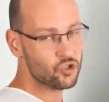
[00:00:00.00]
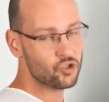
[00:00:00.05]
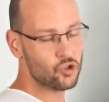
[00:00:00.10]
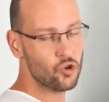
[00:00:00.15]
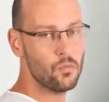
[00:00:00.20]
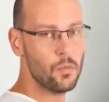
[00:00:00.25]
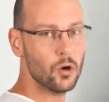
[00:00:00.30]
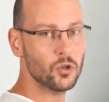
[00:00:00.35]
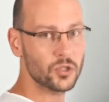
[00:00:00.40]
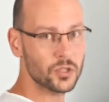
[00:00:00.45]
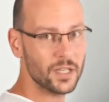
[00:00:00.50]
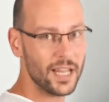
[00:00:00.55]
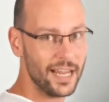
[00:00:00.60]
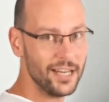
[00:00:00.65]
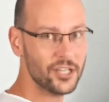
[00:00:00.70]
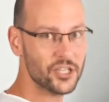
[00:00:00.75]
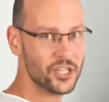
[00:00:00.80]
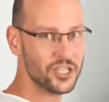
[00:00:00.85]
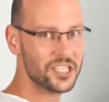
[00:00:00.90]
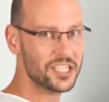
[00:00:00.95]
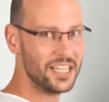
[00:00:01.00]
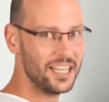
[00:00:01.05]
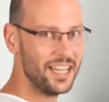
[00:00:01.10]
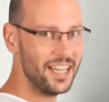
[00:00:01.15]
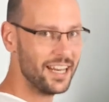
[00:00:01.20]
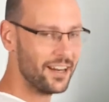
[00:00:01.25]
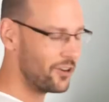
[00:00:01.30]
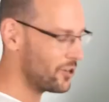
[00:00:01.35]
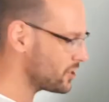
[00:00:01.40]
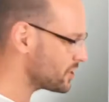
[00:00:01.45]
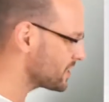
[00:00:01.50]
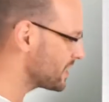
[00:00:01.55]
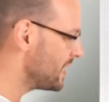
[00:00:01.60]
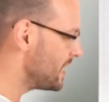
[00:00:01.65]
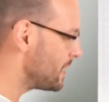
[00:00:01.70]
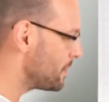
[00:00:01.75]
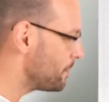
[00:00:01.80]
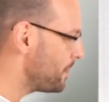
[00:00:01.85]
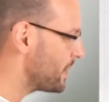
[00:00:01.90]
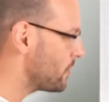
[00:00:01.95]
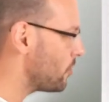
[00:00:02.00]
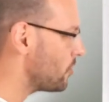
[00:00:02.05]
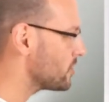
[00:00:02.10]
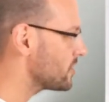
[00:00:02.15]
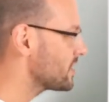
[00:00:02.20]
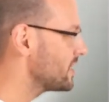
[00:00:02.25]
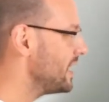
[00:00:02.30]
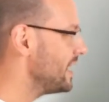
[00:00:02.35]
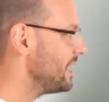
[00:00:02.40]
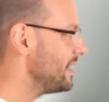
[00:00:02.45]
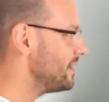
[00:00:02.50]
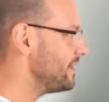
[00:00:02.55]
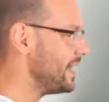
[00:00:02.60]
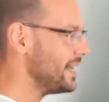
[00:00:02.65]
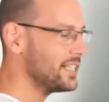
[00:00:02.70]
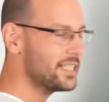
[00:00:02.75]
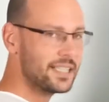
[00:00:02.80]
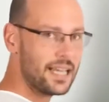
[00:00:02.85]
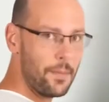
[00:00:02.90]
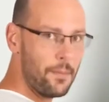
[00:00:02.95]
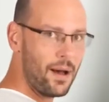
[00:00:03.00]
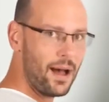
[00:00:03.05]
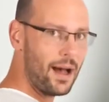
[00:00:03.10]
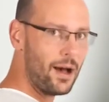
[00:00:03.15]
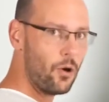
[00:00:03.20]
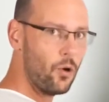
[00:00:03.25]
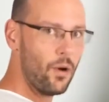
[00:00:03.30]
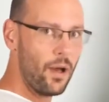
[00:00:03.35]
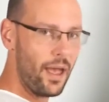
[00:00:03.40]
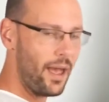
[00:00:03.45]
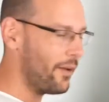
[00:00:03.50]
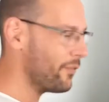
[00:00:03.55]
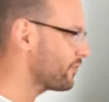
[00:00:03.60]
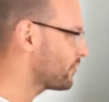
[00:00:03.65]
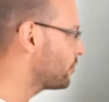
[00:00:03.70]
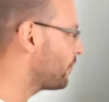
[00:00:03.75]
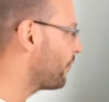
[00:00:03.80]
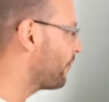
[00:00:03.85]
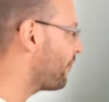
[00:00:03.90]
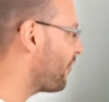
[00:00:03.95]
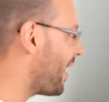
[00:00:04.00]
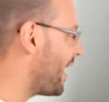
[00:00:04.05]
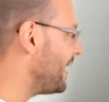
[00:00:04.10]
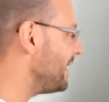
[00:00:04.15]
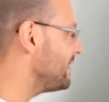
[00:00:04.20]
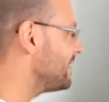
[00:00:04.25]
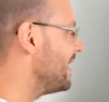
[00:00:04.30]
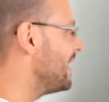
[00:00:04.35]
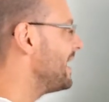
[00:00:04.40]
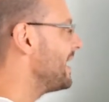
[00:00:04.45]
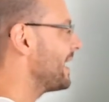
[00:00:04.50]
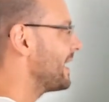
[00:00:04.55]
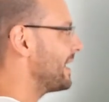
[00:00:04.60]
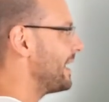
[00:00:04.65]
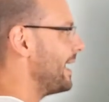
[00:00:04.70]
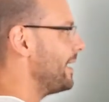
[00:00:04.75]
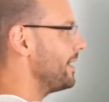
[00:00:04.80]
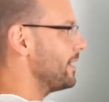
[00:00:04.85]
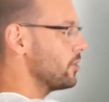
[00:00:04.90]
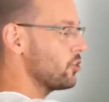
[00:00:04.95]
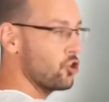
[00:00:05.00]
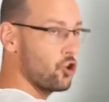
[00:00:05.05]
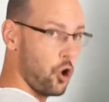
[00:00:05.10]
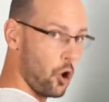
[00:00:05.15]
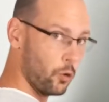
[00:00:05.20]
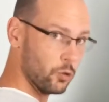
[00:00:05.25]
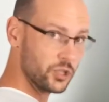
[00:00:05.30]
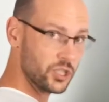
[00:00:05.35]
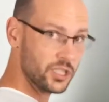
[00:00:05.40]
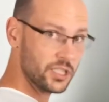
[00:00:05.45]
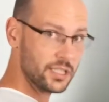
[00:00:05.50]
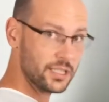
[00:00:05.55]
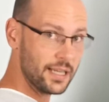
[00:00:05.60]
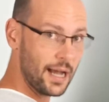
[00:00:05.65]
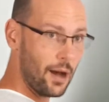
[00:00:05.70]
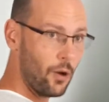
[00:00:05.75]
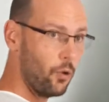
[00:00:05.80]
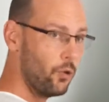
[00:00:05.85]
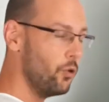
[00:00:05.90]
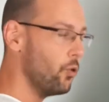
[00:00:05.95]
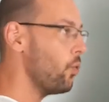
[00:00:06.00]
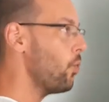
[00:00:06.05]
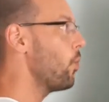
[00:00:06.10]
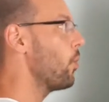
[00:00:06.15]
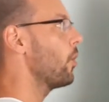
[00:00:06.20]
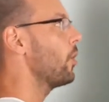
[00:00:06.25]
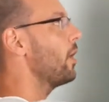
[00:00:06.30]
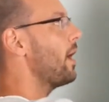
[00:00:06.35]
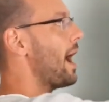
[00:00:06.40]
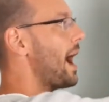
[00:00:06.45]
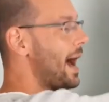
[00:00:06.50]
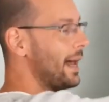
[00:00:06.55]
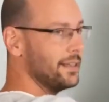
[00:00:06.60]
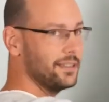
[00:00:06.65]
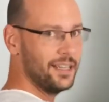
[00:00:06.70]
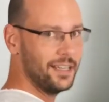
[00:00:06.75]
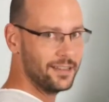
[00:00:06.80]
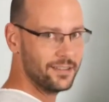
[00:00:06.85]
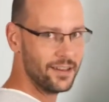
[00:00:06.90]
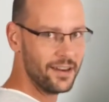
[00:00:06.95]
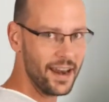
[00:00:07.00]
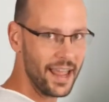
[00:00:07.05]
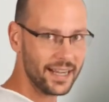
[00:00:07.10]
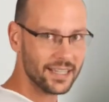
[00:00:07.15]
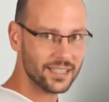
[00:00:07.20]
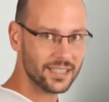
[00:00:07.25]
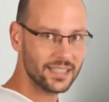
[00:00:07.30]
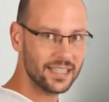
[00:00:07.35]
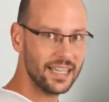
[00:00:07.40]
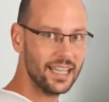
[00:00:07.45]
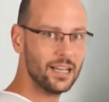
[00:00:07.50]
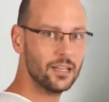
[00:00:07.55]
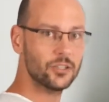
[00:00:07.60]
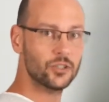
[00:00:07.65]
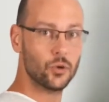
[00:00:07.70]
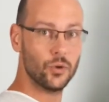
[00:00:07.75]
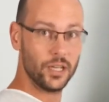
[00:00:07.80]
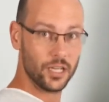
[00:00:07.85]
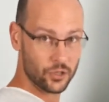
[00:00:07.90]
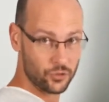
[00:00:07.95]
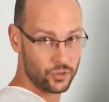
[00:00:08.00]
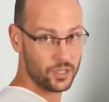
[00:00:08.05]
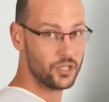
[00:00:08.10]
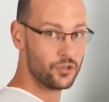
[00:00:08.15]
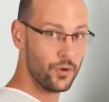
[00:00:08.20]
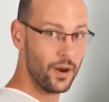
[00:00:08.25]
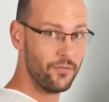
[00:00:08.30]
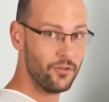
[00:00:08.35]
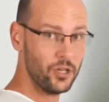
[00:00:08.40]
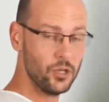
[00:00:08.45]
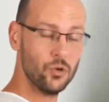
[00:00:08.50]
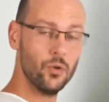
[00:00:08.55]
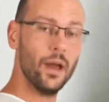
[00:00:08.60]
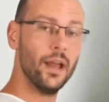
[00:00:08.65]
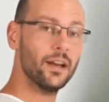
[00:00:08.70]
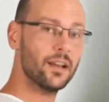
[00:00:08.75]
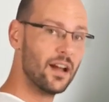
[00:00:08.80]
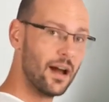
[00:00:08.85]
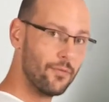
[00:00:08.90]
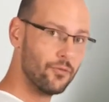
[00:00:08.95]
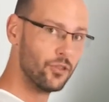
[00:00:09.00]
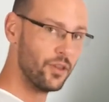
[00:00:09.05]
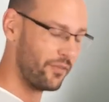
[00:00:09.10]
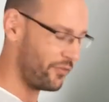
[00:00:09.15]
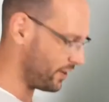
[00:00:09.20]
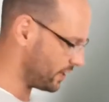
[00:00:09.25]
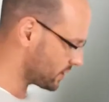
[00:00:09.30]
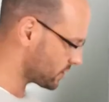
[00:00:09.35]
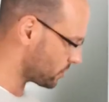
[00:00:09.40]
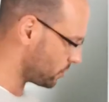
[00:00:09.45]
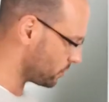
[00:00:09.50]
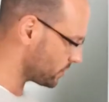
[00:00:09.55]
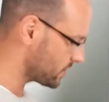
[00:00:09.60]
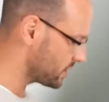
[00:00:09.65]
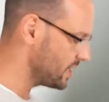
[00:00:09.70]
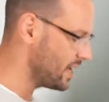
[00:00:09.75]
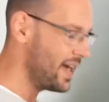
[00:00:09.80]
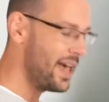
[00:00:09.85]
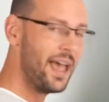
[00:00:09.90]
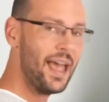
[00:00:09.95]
to most agency leaders because they somehow have to fight getting costs down or hunting the next deal to increase revenue and cover their fixed costs.